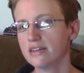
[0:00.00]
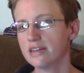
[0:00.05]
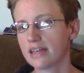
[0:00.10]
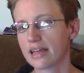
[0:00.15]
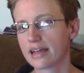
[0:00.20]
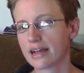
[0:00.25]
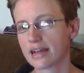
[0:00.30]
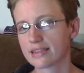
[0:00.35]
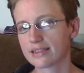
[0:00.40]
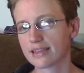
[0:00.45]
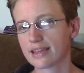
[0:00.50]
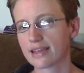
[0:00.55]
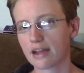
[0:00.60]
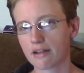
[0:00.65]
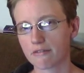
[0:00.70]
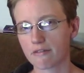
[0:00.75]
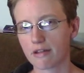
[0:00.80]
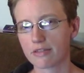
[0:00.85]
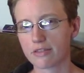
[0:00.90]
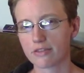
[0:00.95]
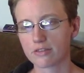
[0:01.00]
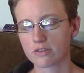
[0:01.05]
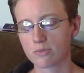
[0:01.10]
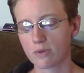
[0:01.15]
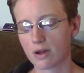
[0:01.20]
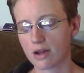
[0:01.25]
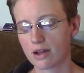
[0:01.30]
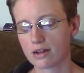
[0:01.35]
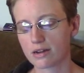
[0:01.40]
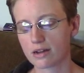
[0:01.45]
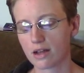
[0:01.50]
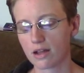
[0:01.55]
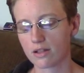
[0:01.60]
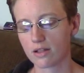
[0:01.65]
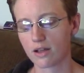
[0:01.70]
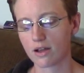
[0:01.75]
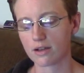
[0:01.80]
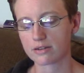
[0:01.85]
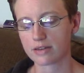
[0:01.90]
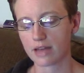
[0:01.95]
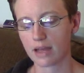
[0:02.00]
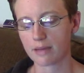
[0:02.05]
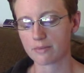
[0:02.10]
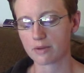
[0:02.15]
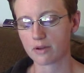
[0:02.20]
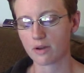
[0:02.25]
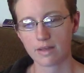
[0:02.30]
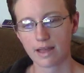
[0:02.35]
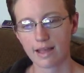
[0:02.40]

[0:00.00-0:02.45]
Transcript: Like, I think I read this one a long time ago.